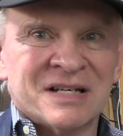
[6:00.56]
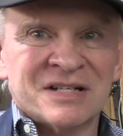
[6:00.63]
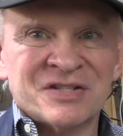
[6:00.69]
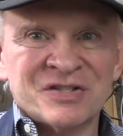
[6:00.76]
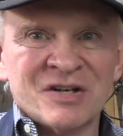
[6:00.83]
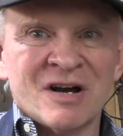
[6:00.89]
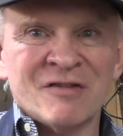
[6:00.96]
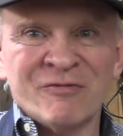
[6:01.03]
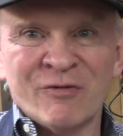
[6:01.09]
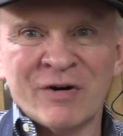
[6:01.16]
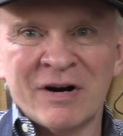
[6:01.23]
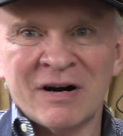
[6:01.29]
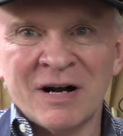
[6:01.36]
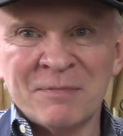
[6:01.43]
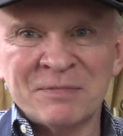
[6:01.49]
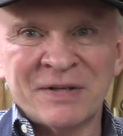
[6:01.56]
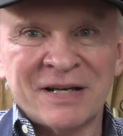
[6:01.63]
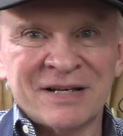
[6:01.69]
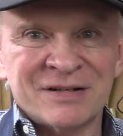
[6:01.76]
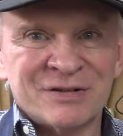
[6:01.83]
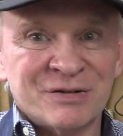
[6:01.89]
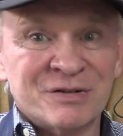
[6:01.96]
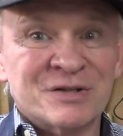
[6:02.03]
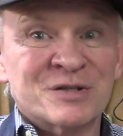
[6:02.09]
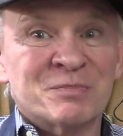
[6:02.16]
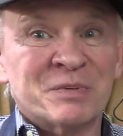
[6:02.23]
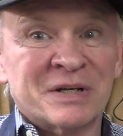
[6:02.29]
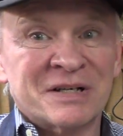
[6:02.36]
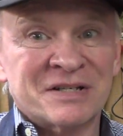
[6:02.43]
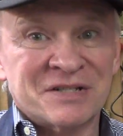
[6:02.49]
that a software update can do this,
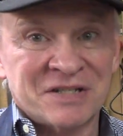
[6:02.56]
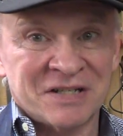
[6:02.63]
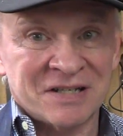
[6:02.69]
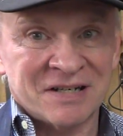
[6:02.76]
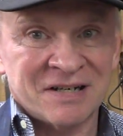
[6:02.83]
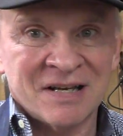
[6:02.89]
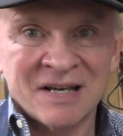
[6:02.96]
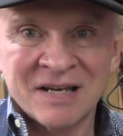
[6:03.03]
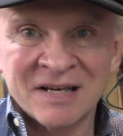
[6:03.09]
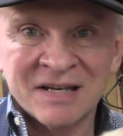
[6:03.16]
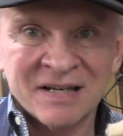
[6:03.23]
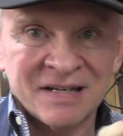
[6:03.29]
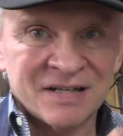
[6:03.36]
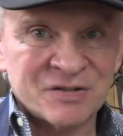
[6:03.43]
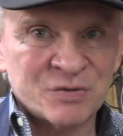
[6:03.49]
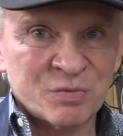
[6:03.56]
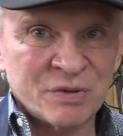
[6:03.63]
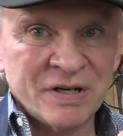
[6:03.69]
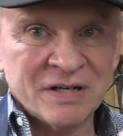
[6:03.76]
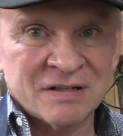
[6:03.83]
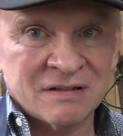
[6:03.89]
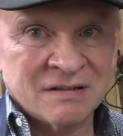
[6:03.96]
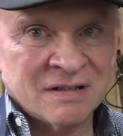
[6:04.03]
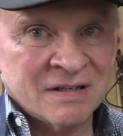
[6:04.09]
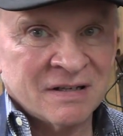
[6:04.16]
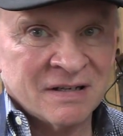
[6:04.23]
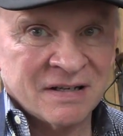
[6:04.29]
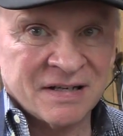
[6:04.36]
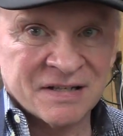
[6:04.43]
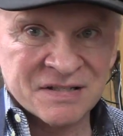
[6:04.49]
but it did. It's real,
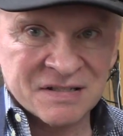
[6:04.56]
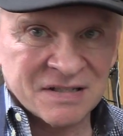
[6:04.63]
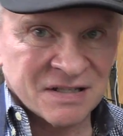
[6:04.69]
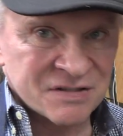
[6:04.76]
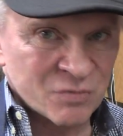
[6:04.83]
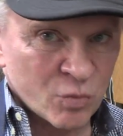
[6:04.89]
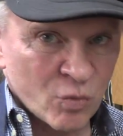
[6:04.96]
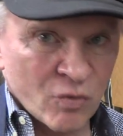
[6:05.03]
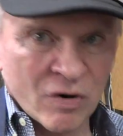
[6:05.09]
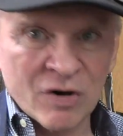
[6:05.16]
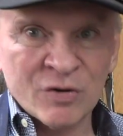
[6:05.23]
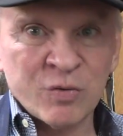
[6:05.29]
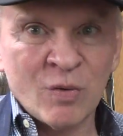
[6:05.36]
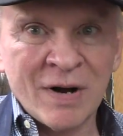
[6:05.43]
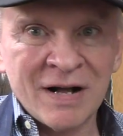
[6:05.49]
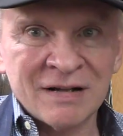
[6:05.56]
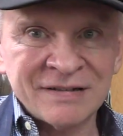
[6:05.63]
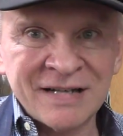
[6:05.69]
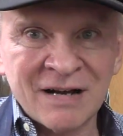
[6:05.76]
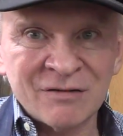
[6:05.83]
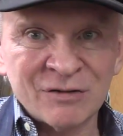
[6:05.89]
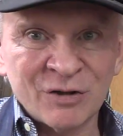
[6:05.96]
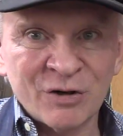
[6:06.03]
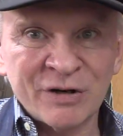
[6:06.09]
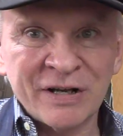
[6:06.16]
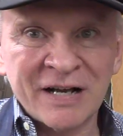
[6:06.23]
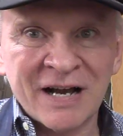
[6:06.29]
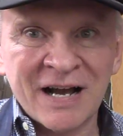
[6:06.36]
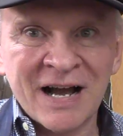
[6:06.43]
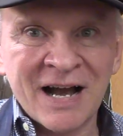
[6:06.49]
it's, it's worthwhile
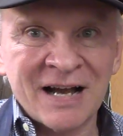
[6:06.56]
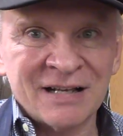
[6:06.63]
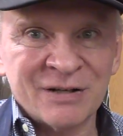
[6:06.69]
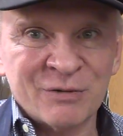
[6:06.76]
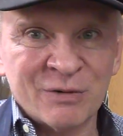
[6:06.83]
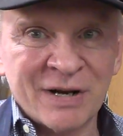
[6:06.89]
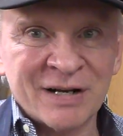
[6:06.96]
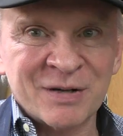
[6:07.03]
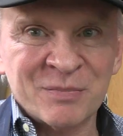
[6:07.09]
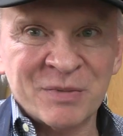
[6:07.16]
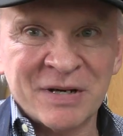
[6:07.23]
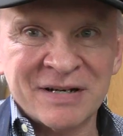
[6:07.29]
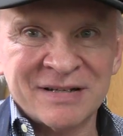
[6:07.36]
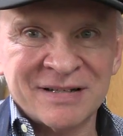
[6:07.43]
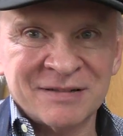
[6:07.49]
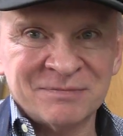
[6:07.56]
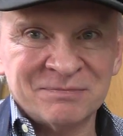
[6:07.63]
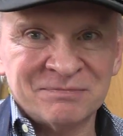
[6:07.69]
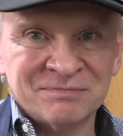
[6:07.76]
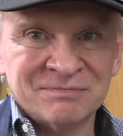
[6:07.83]
downloading, I highly recommend it.